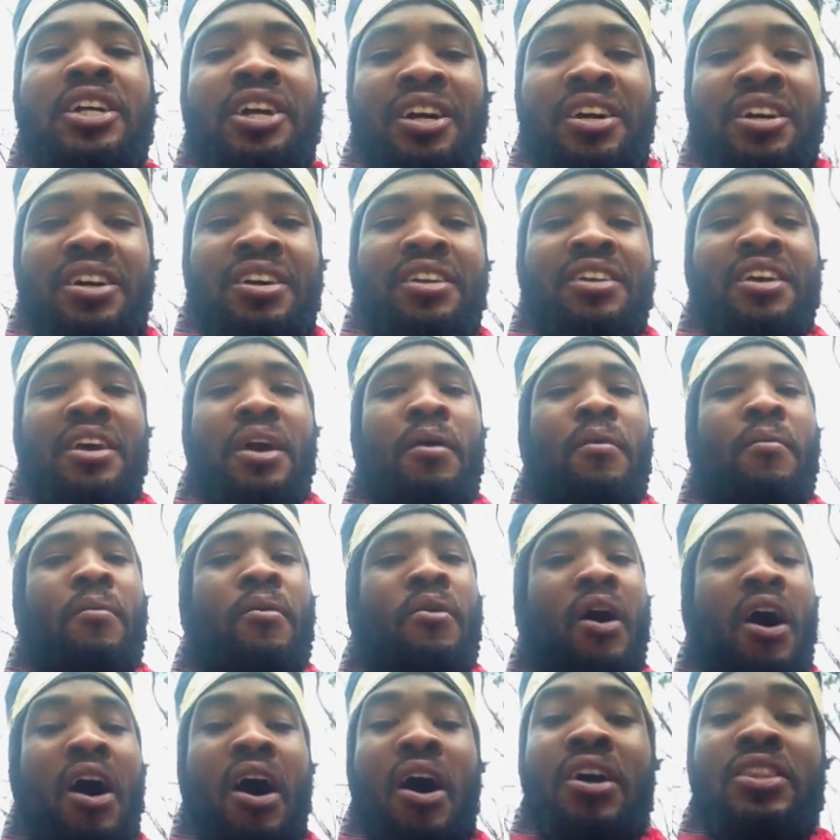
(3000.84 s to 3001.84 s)
good
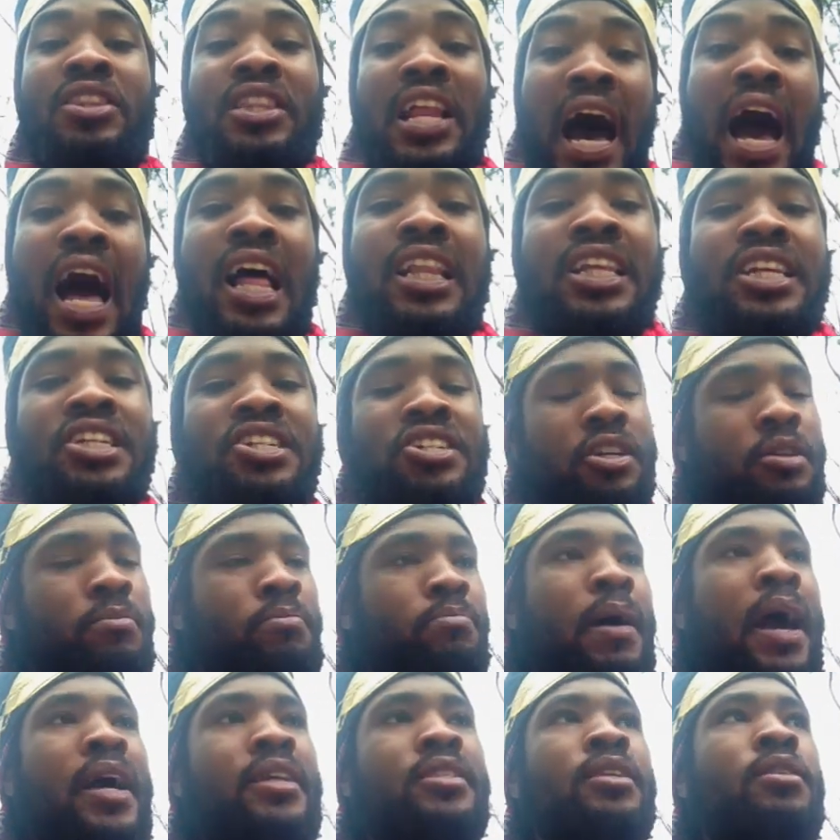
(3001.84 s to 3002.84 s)
knowledge
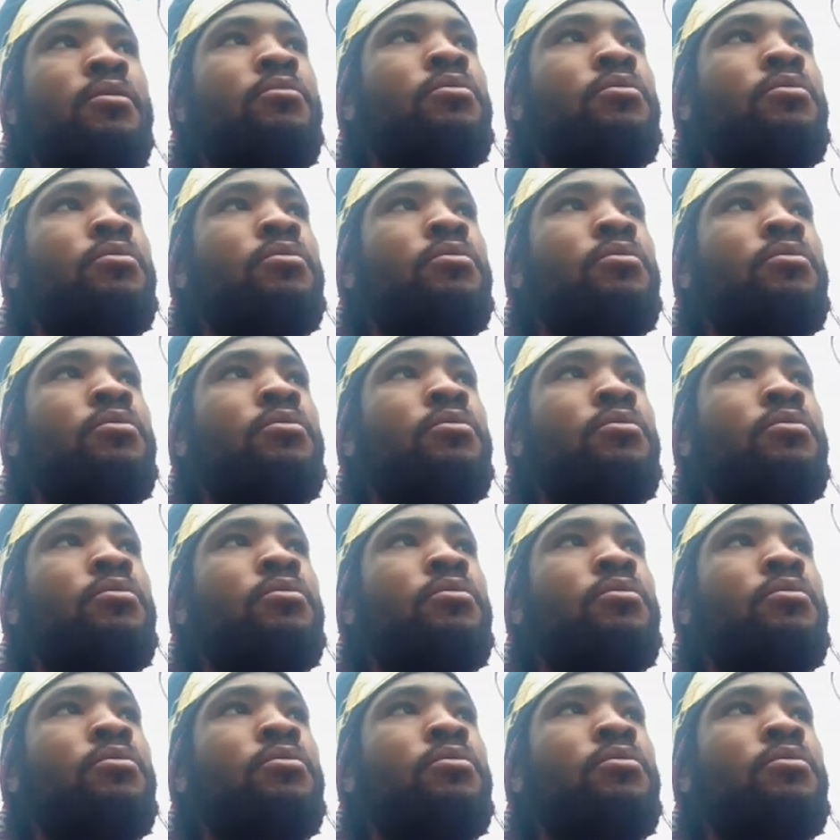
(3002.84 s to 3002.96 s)
back to